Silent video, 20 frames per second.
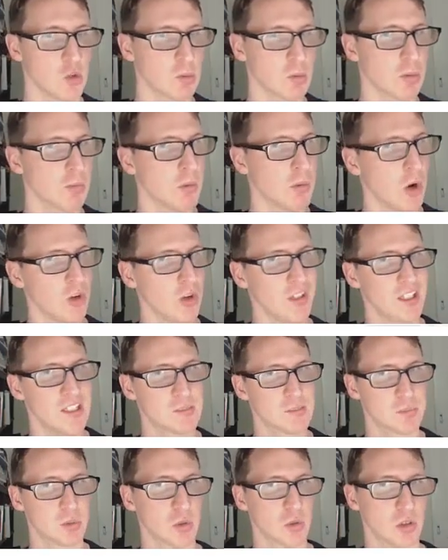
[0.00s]
promote
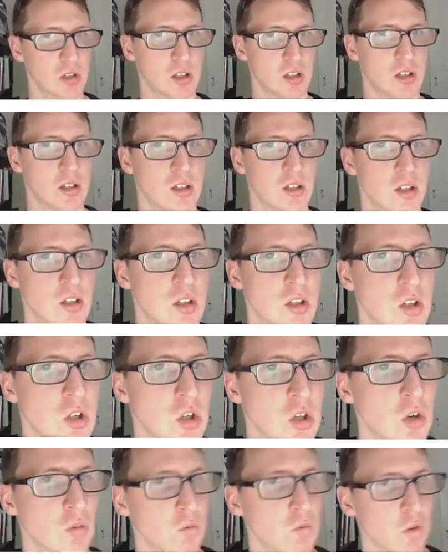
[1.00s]
his book
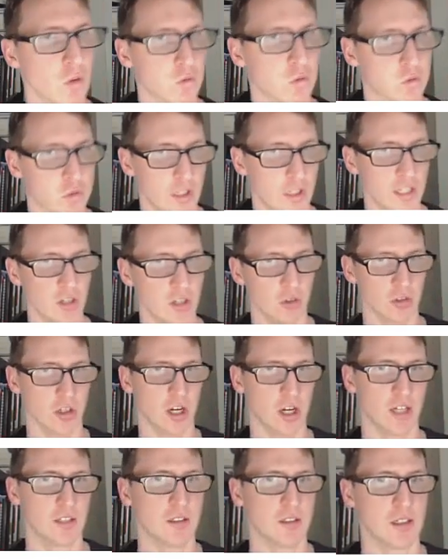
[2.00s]
for free or
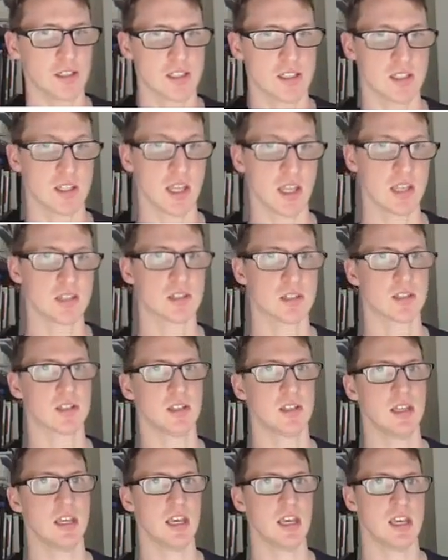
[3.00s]
99 cents
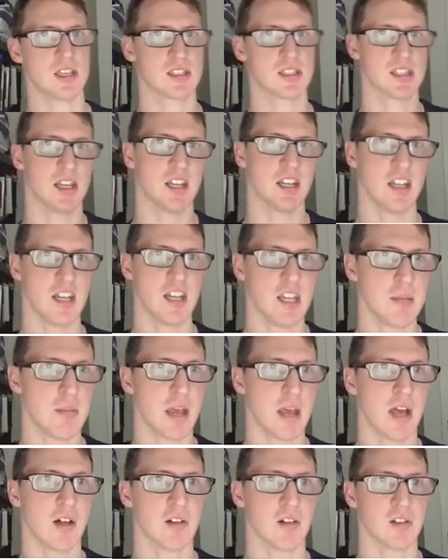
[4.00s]
and send an
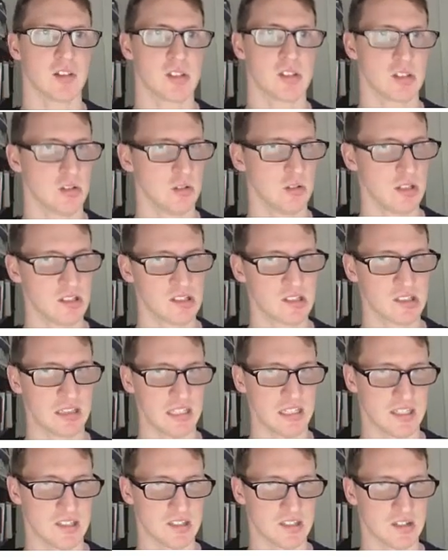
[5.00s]
email to his
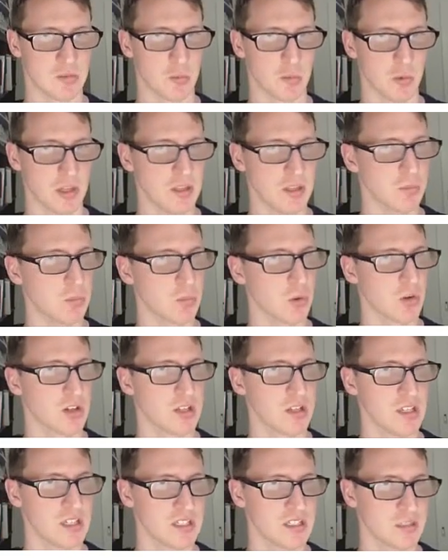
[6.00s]
list when the
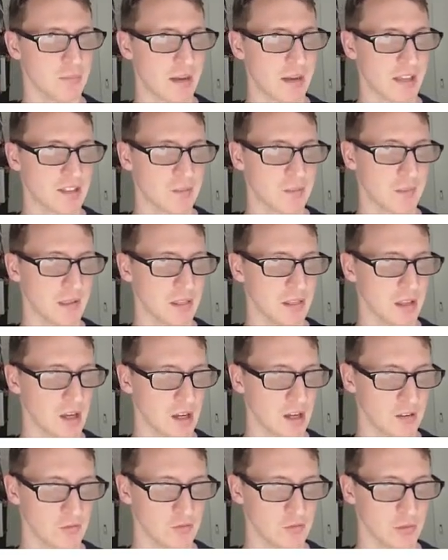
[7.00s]
book is about to be
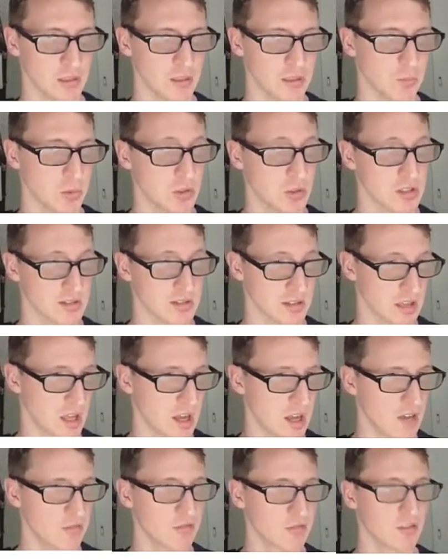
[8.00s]
live. When the book is
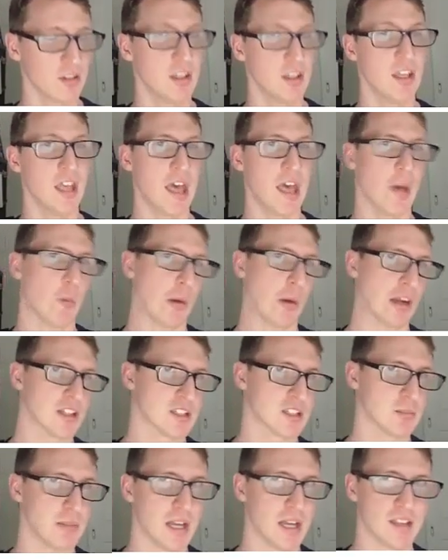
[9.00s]
live and when
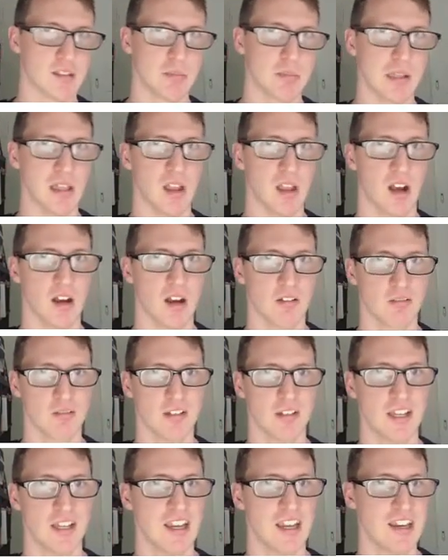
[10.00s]
it's about to be live.
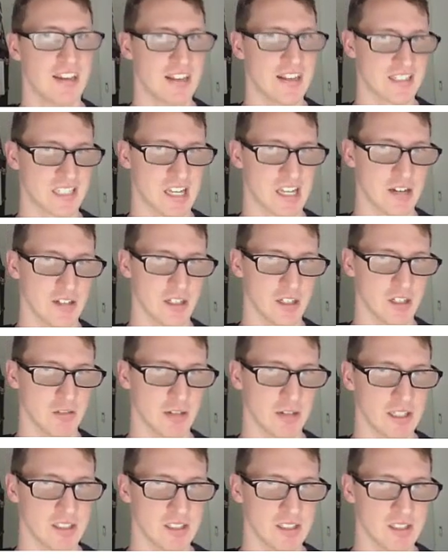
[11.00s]
And that's how he
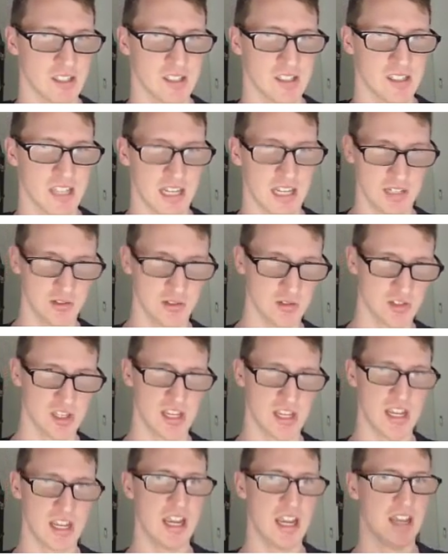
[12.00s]
increases his
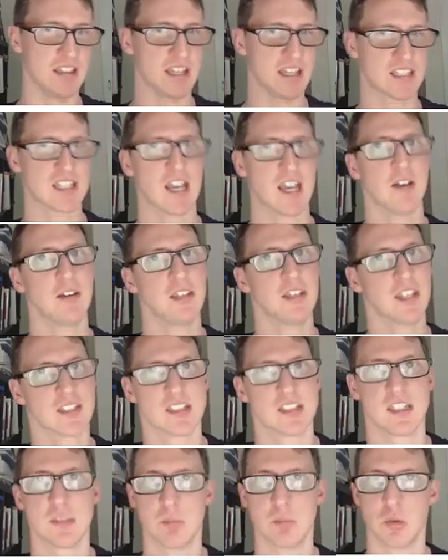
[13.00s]
sales, and that's how he
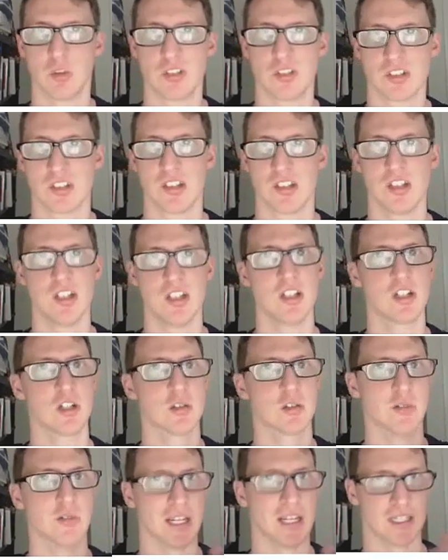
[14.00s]
gets his books
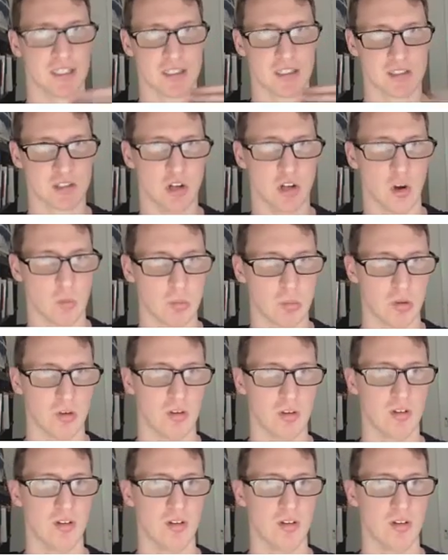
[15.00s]
to rank at the top.